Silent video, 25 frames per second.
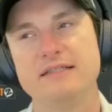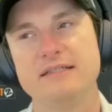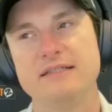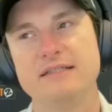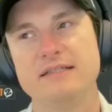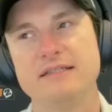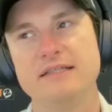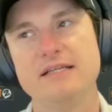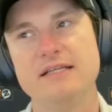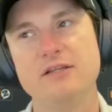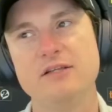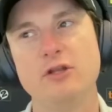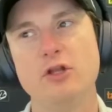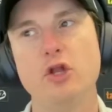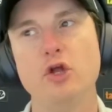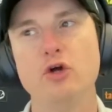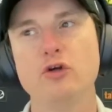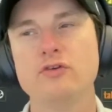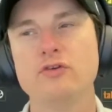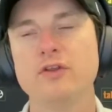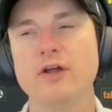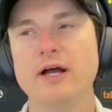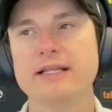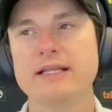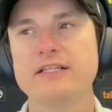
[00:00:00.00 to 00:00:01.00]
it looked
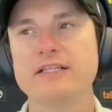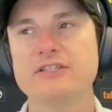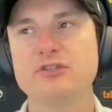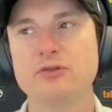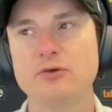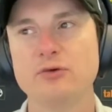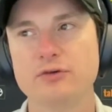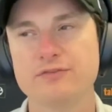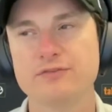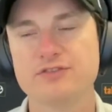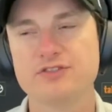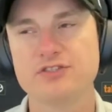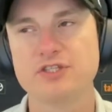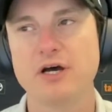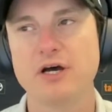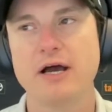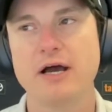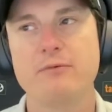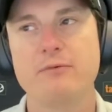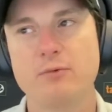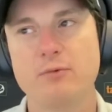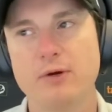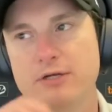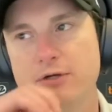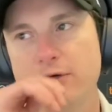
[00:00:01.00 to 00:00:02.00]
like the sort of side
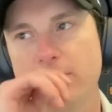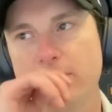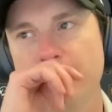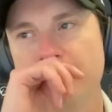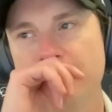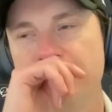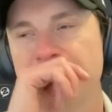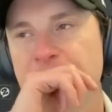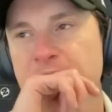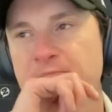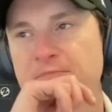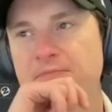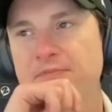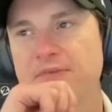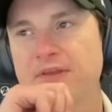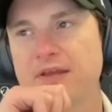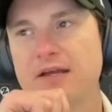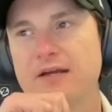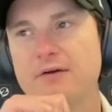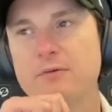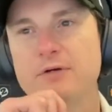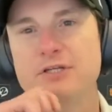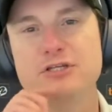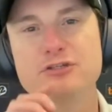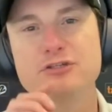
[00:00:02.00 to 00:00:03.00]
when you're
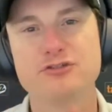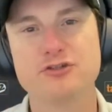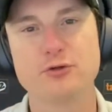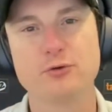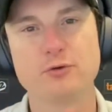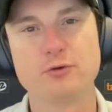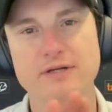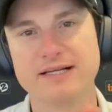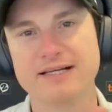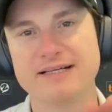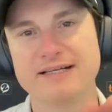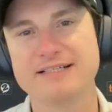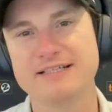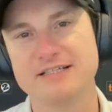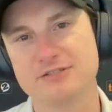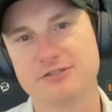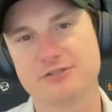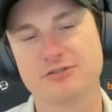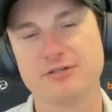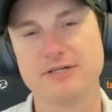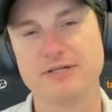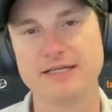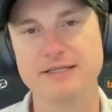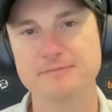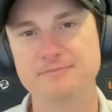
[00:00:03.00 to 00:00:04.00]
touring a
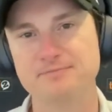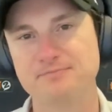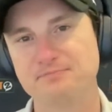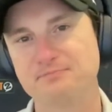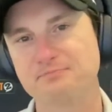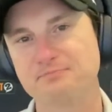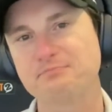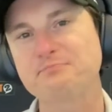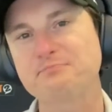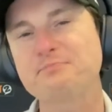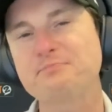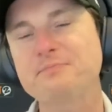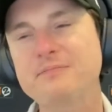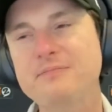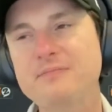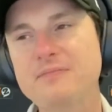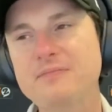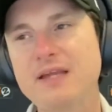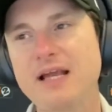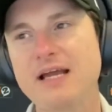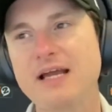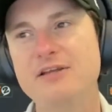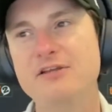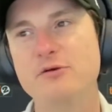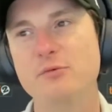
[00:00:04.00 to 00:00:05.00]
country
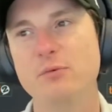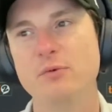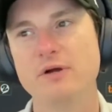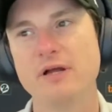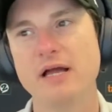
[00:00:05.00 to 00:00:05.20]
and you're